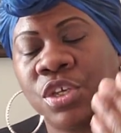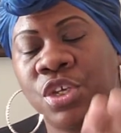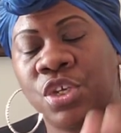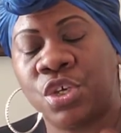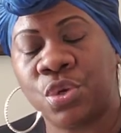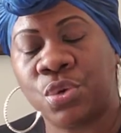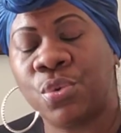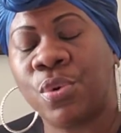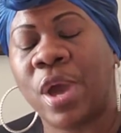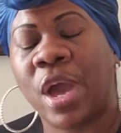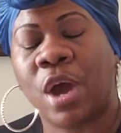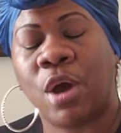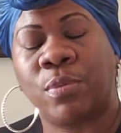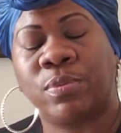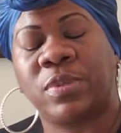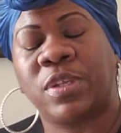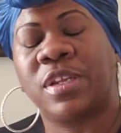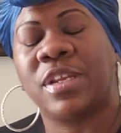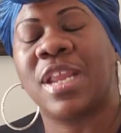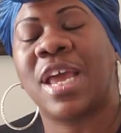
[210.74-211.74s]
you
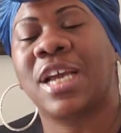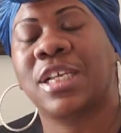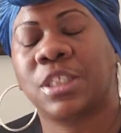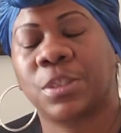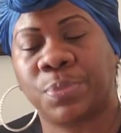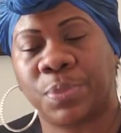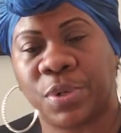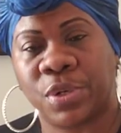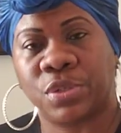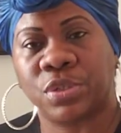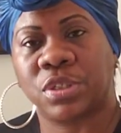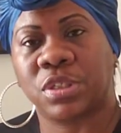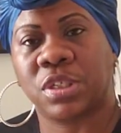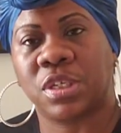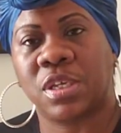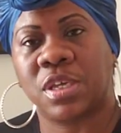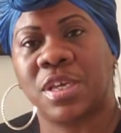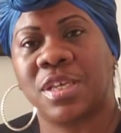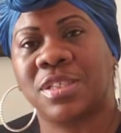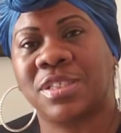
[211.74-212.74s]
help the next person
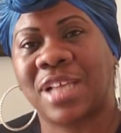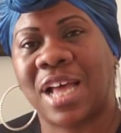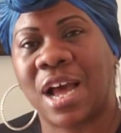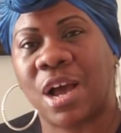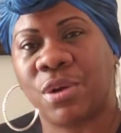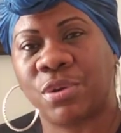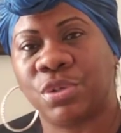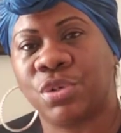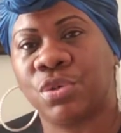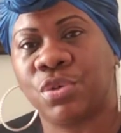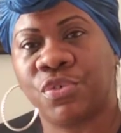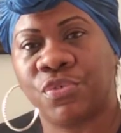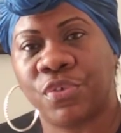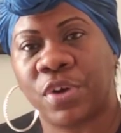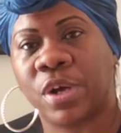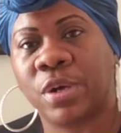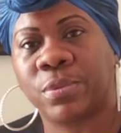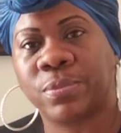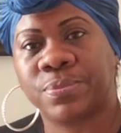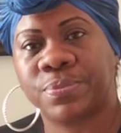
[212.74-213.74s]
is how you
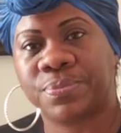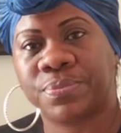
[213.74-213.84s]
grow.